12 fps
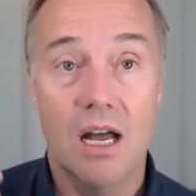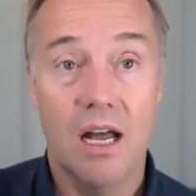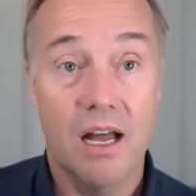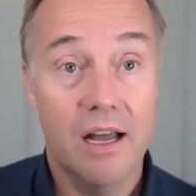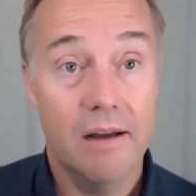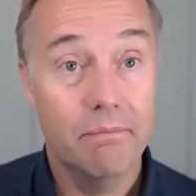
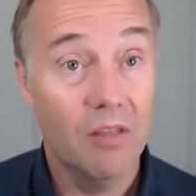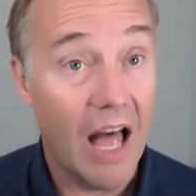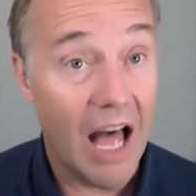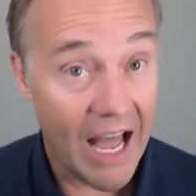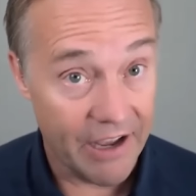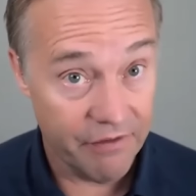um,
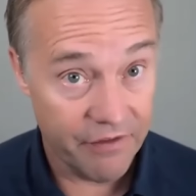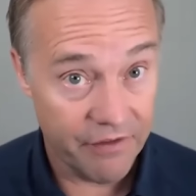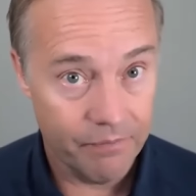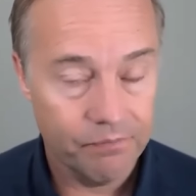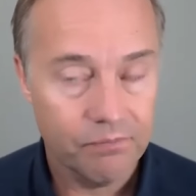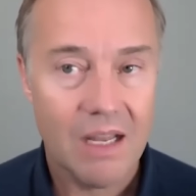
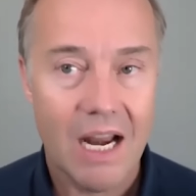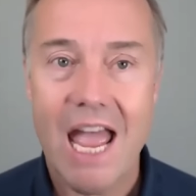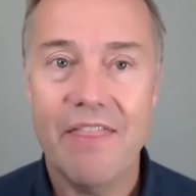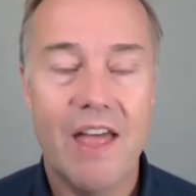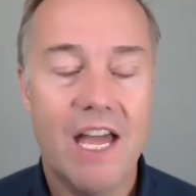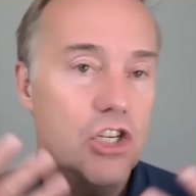live
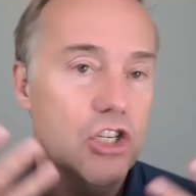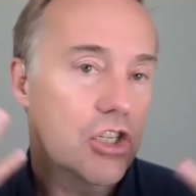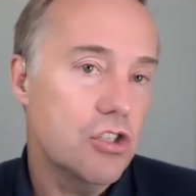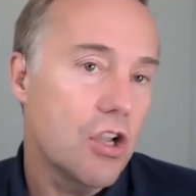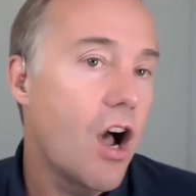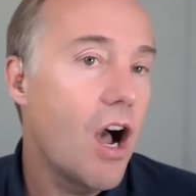and
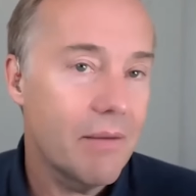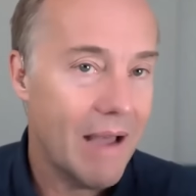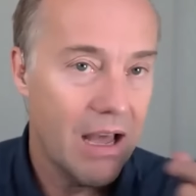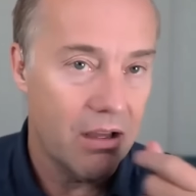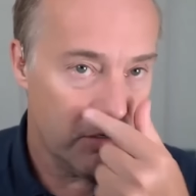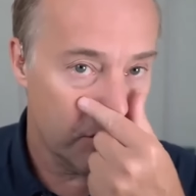then just
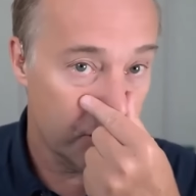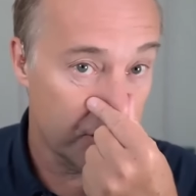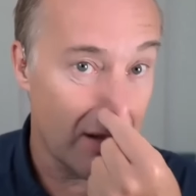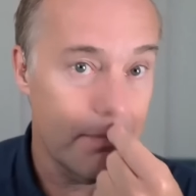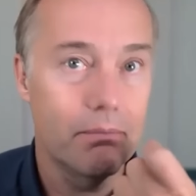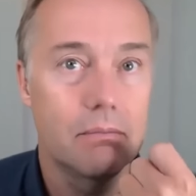talk about
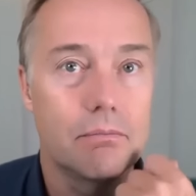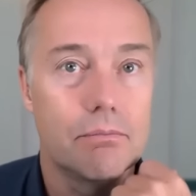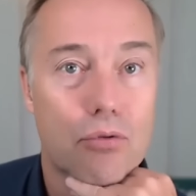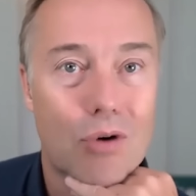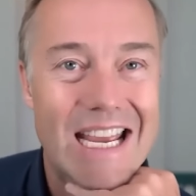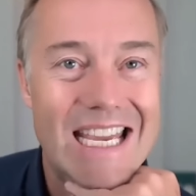some
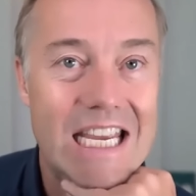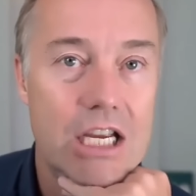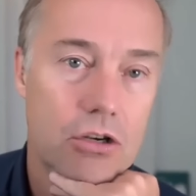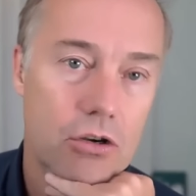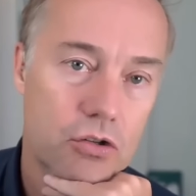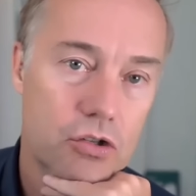
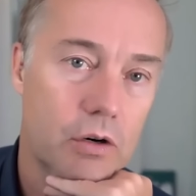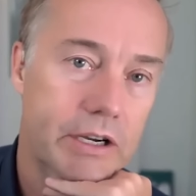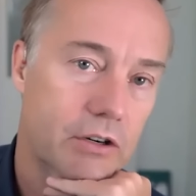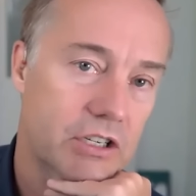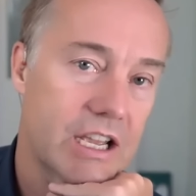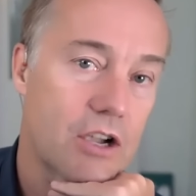breaking news
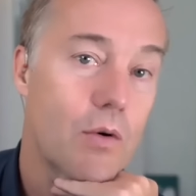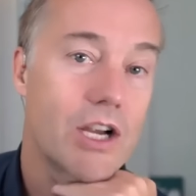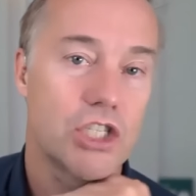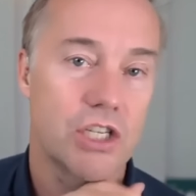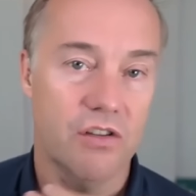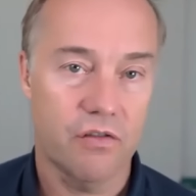story or take
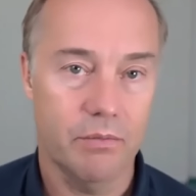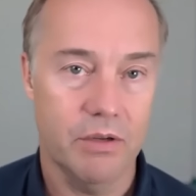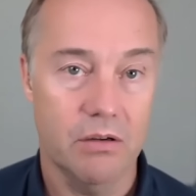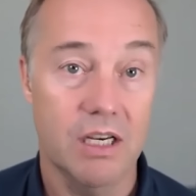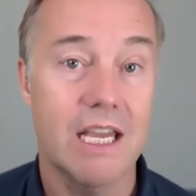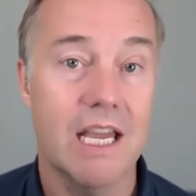questions
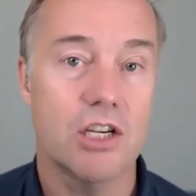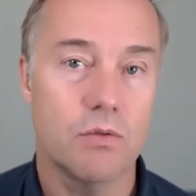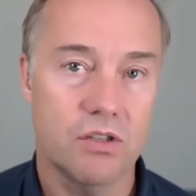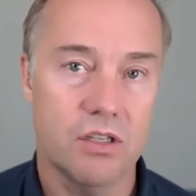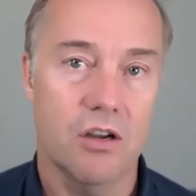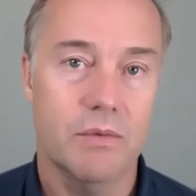from you.
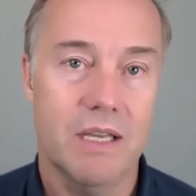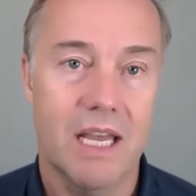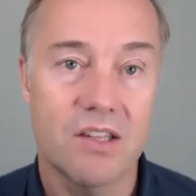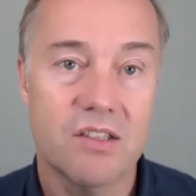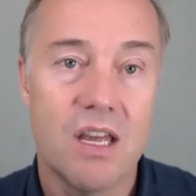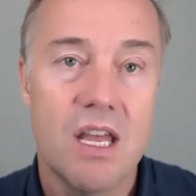Nikesh was dope.
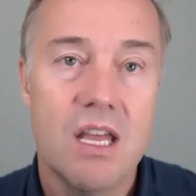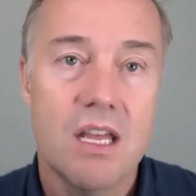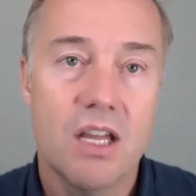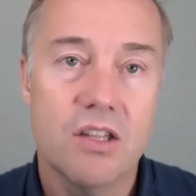Yes.